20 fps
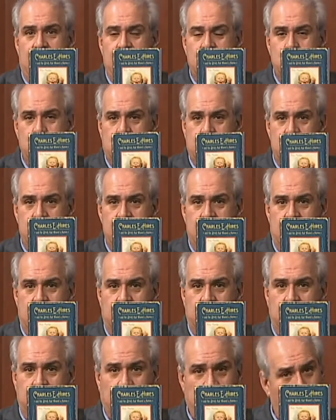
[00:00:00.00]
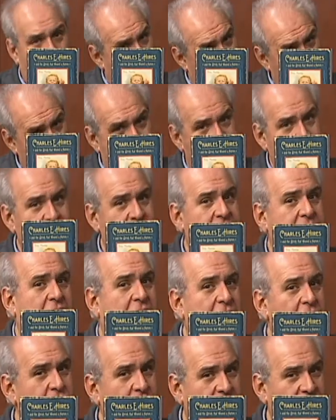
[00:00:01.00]
You can go on
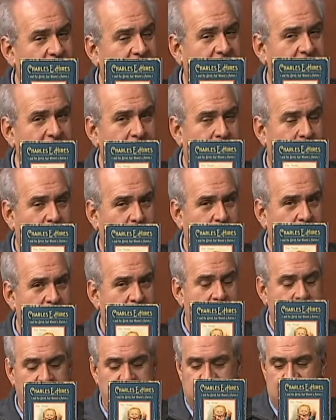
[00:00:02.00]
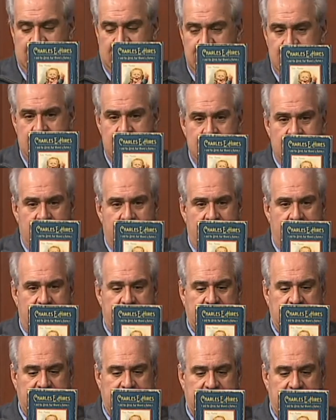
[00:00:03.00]
Amazon. You can find the book on Amazon.
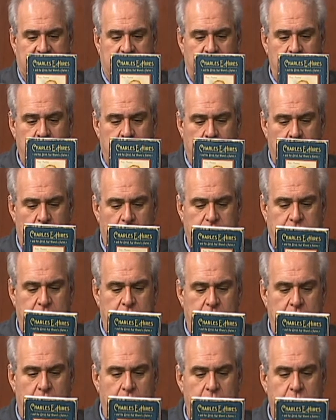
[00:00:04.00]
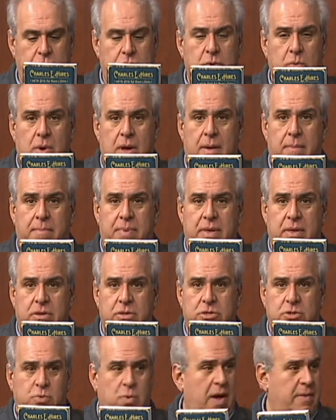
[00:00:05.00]
And you can also go to
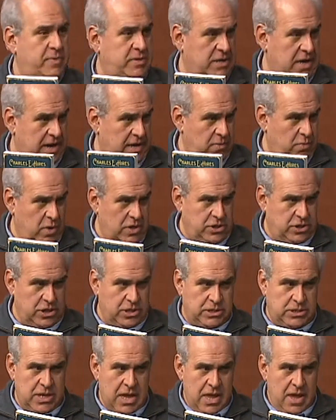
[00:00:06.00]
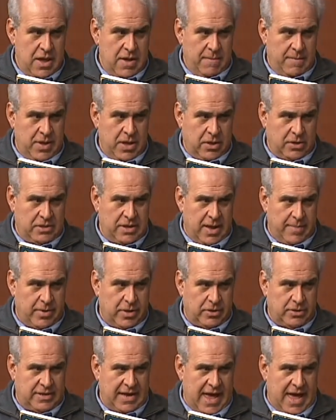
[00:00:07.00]
Bill's website, which is
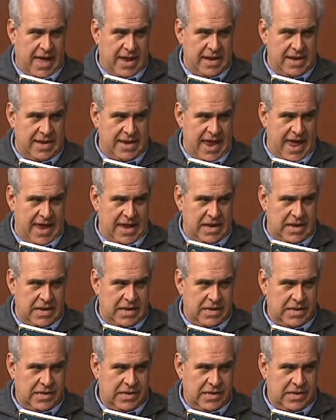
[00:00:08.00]
billdouble.net.